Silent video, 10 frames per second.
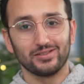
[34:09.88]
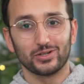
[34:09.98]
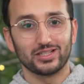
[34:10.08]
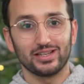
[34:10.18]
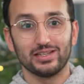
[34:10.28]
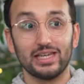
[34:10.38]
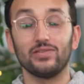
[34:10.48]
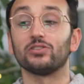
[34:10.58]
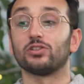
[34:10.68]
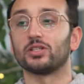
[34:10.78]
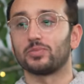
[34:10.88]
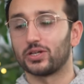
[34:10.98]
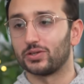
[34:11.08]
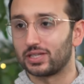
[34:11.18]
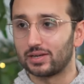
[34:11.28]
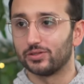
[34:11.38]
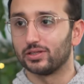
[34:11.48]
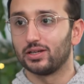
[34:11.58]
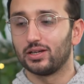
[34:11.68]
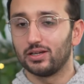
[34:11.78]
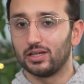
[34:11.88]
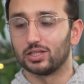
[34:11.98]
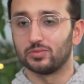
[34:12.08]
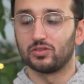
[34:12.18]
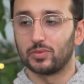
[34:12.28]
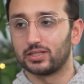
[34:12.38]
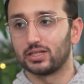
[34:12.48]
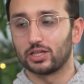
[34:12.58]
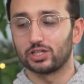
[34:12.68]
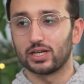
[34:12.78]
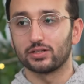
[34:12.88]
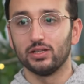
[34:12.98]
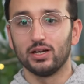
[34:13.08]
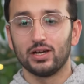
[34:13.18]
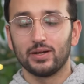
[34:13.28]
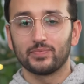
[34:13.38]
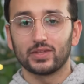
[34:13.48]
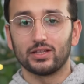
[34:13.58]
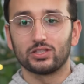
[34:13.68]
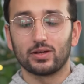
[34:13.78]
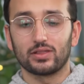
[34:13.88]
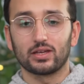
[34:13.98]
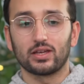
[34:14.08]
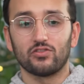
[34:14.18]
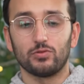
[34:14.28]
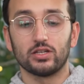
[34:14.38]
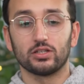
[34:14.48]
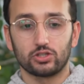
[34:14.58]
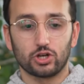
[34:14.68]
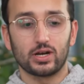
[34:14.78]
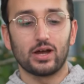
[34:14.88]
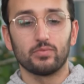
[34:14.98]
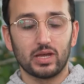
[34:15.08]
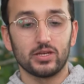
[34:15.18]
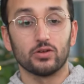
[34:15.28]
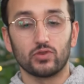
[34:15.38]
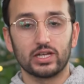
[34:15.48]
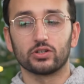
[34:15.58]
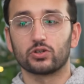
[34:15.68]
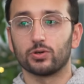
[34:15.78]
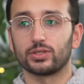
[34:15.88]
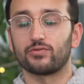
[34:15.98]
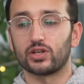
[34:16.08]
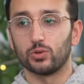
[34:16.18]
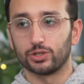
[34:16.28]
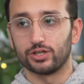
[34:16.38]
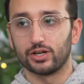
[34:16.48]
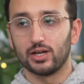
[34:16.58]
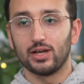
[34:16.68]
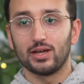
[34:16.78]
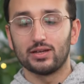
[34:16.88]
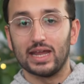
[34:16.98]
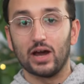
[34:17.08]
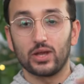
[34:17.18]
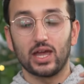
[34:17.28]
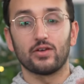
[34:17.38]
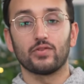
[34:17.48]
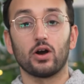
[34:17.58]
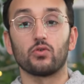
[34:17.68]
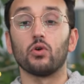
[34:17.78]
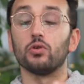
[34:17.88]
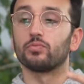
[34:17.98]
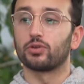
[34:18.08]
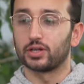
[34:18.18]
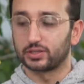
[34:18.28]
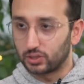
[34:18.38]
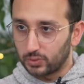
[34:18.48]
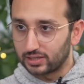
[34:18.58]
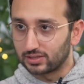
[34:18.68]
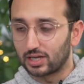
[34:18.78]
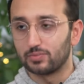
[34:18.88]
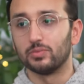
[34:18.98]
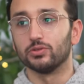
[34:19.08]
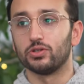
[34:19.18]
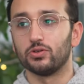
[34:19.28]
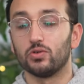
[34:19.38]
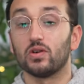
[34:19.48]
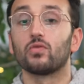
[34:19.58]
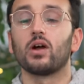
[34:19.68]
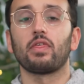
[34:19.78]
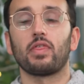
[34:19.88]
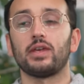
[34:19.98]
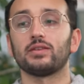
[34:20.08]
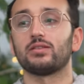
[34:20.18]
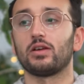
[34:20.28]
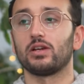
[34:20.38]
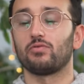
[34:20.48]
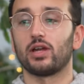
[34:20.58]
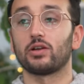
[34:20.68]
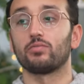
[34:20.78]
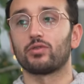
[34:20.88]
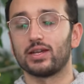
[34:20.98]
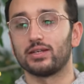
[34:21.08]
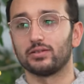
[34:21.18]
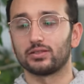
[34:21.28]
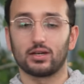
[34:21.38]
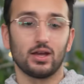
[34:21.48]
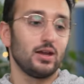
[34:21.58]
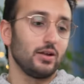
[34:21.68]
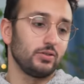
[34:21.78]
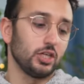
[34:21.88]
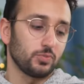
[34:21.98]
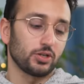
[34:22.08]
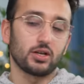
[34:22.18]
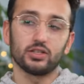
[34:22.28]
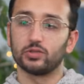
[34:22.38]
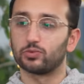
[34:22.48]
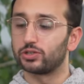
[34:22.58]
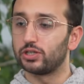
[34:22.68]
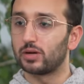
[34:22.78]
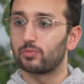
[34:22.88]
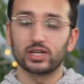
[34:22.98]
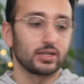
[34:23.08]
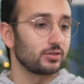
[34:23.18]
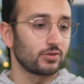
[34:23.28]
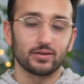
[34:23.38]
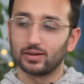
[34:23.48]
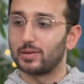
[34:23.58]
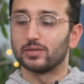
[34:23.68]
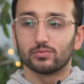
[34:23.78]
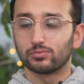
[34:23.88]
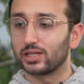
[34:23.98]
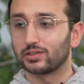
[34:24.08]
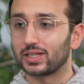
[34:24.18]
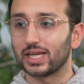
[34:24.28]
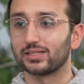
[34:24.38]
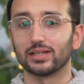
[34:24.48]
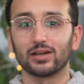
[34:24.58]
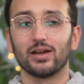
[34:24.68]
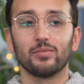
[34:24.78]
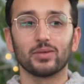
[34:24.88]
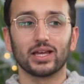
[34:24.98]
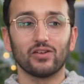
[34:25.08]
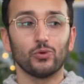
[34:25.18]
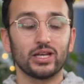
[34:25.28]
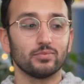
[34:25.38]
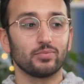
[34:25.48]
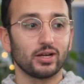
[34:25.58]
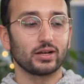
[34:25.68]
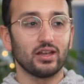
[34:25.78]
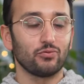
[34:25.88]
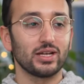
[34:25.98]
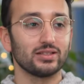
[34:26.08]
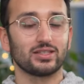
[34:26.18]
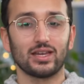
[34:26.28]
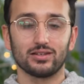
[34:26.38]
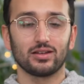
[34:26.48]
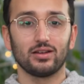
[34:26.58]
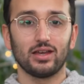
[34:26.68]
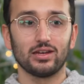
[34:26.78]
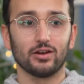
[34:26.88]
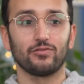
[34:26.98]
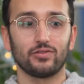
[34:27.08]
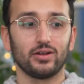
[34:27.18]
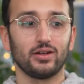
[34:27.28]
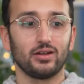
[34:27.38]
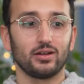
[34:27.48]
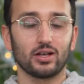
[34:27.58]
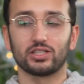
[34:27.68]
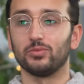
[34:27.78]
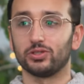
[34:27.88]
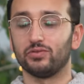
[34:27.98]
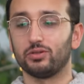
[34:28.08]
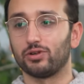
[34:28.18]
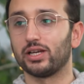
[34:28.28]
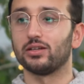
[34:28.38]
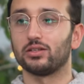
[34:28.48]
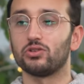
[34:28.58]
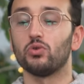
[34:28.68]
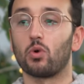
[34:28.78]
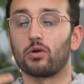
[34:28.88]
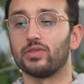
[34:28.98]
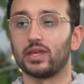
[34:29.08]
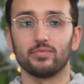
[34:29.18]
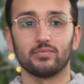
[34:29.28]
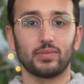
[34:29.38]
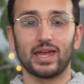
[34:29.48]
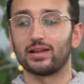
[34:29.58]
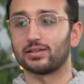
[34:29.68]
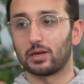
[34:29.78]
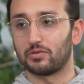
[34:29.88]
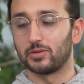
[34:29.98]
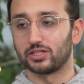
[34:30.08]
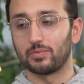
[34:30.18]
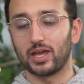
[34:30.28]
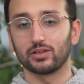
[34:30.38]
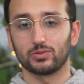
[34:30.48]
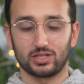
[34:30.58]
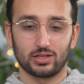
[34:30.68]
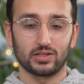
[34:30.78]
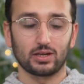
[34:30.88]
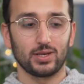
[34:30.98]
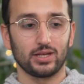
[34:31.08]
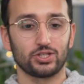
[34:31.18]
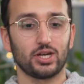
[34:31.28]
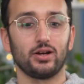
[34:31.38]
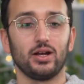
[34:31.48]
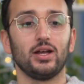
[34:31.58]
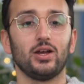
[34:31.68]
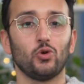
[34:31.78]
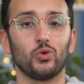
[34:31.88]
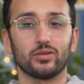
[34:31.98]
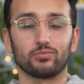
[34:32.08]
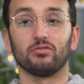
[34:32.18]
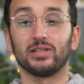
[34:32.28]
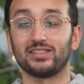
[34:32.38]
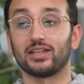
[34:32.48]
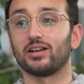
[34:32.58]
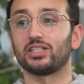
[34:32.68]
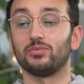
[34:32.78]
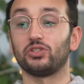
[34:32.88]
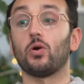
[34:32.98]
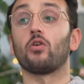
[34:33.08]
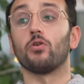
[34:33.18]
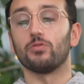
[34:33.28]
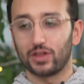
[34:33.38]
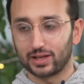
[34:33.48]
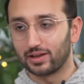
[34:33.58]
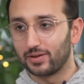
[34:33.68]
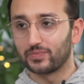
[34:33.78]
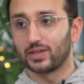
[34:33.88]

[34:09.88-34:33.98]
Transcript: we're still leaving so much money on the table in terms of the monetization angle. And so I think if we can just churn out maybe a really good course every quarter, now we have our own products that we can send people to rather than necessarily relying on brand deals that this podcast is brought to you by Brilliant. Great, I mean, Brilliant is fantastic. But like, if we can send enough customers over to Brilliant to warrant them paying us however much they pay us, which I don't think I'm allowed to share, we can probably send customers to our own thing.